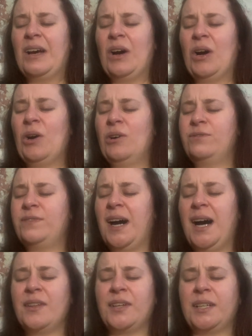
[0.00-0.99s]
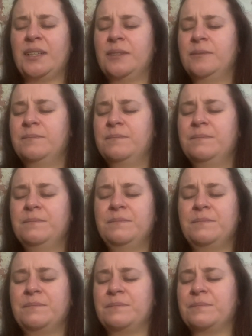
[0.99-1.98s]
Oh, Father.
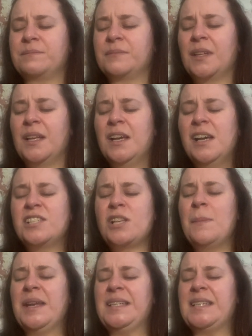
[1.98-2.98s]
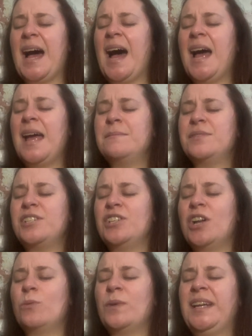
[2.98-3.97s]
Mm. So many times, you
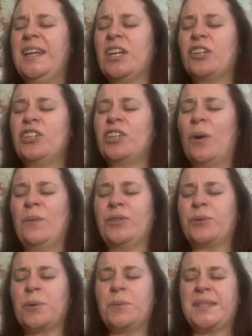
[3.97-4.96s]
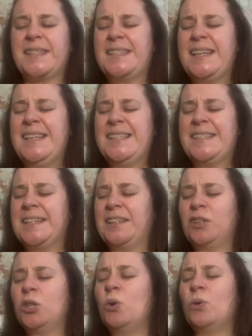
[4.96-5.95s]
know, we hear you going through a
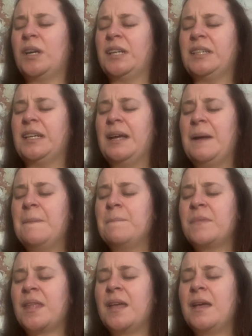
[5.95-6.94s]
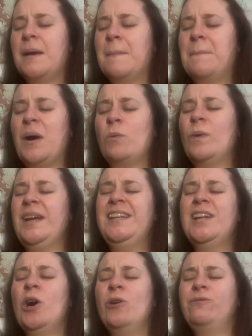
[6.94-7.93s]
season, Lord. But we
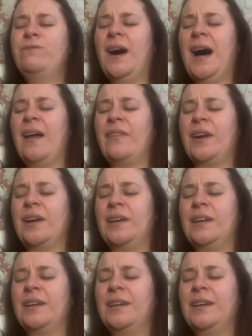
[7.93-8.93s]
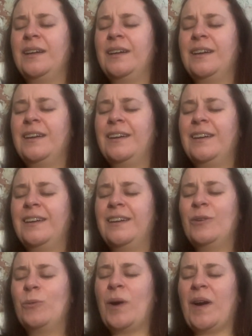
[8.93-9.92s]
know, Father,
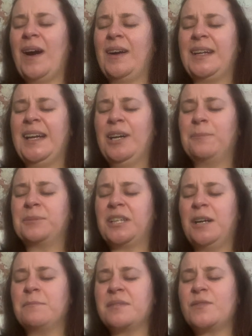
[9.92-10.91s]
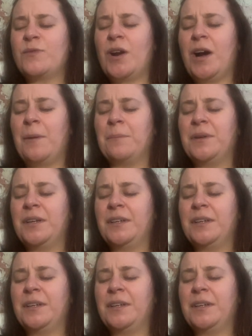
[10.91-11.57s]
where our help comes from.